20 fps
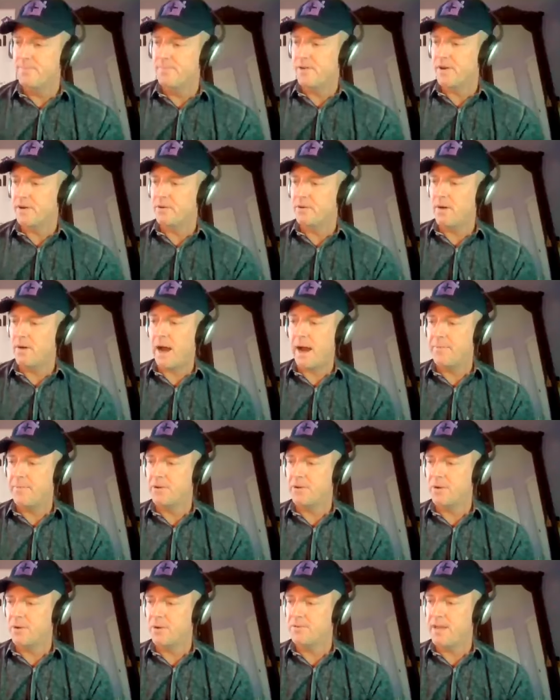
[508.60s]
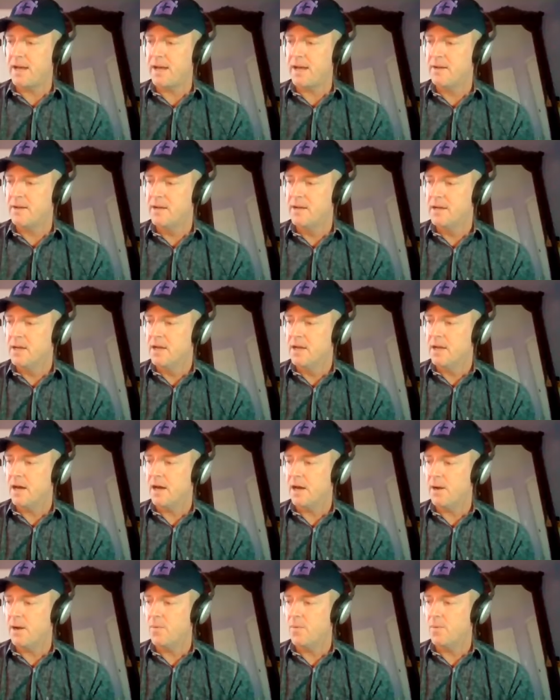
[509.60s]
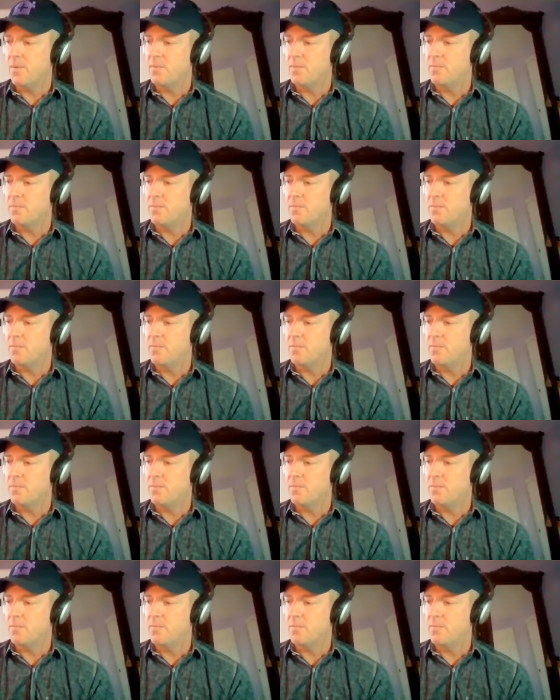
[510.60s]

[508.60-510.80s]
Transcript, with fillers: very cool. I would agree with that. Uh,